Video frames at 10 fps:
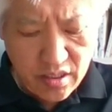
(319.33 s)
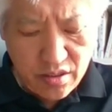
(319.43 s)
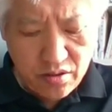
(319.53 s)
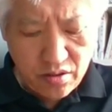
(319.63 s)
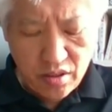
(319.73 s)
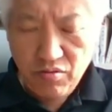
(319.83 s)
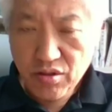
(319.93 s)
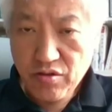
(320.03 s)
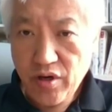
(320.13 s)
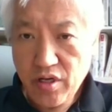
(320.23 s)
So he
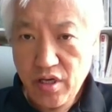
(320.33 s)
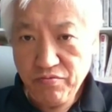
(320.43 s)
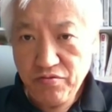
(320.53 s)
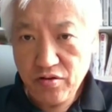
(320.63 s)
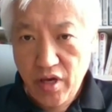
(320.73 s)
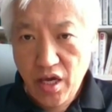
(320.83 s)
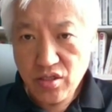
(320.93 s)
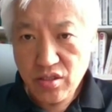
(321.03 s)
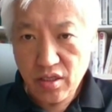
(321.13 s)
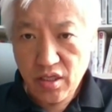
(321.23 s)
was very
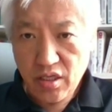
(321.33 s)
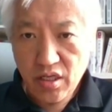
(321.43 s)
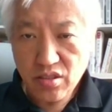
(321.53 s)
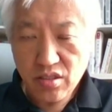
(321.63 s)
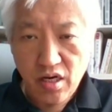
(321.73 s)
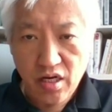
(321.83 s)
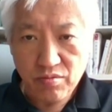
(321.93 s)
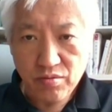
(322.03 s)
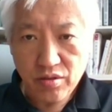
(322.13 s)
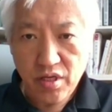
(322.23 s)
influential in his
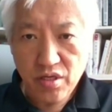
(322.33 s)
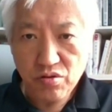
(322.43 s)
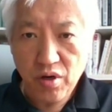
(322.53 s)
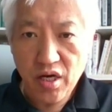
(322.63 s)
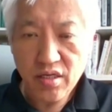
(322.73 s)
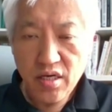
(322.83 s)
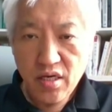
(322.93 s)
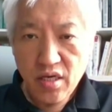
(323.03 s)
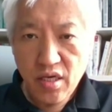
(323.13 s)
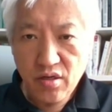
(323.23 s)
time. So that's why
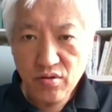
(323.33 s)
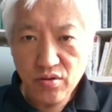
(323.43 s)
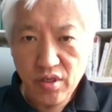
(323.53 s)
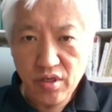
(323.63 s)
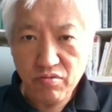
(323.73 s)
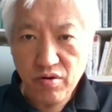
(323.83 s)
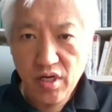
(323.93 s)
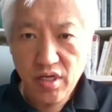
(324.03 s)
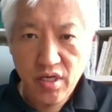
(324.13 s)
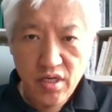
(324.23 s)
he could
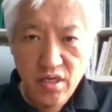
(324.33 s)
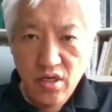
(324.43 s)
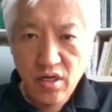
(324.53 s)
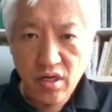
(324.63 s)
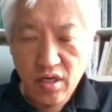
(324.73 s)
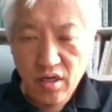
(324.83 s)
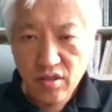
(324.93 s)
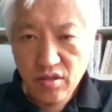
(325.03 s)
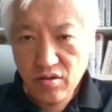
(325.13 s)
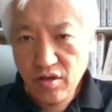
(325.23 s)
really,
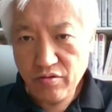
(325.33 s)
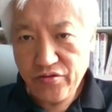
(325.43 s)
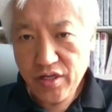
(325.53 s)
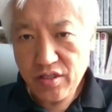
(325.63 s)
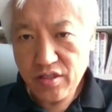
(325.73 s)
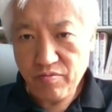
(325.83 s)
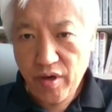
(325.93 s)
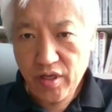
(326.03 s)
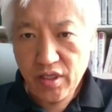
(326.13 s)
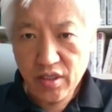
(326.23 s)
you know, affect
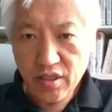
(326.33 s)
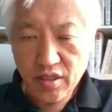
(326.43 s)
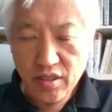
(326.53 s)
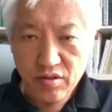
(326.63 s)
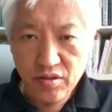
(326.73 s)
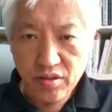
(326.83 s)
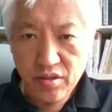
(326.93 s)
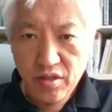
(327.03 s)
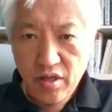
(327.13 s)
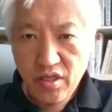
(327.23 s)
many, you
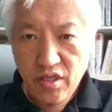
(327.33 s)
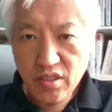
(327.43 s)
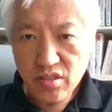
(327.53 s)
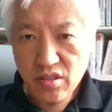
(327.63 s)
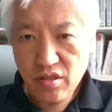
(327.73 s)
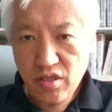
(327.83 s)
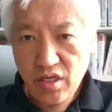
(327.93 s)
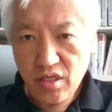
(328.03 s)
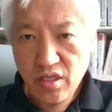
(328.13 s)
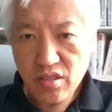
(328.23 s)
know, things that
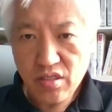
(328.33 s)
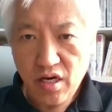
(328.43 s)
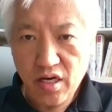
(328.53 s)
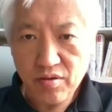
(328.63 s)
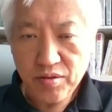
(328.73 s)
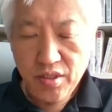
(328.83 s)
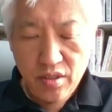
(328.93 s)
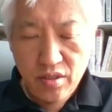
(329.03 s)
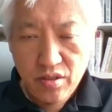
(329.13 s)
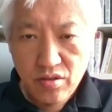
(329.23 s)
in his time.
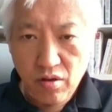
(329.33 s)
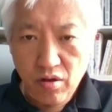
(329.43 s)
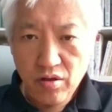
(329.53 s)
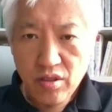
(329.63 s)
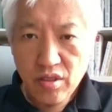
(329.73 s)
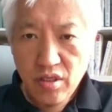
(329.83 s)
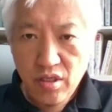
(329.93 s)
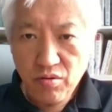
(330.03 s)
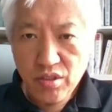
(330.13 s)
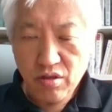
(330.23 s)
So
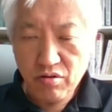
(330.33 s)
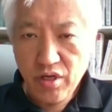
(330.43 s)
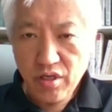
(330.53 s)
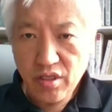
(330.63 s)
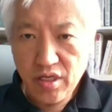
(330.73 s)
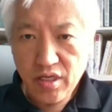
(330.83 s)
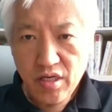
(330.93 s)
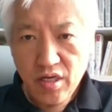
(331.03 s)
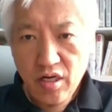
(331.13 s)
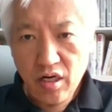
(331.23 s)
he was a really,
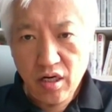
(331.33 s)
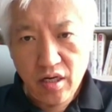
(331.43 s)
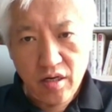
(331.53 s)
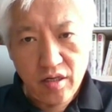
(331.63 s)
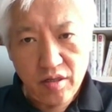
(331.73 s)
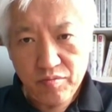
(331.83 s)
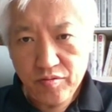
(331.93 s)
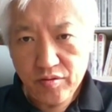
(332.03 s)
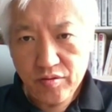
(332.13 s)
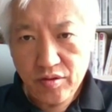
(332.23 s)

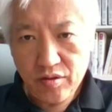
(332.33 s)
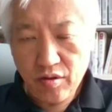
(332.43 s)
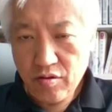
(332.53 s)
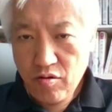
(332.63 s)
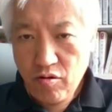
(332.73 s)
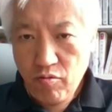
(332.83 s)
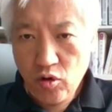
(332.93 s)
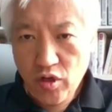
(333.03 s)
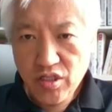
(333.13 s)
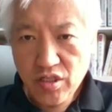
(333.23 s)
you know,
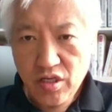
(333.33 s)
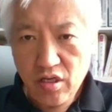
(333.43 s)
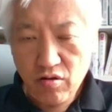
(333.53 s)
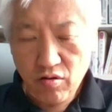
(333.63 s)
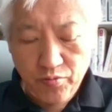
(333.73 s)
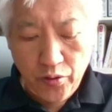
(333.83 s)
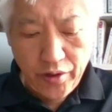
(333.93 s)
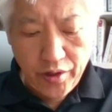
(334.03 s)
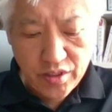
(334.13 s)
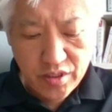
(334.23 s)
politically
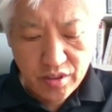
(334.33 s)
opponent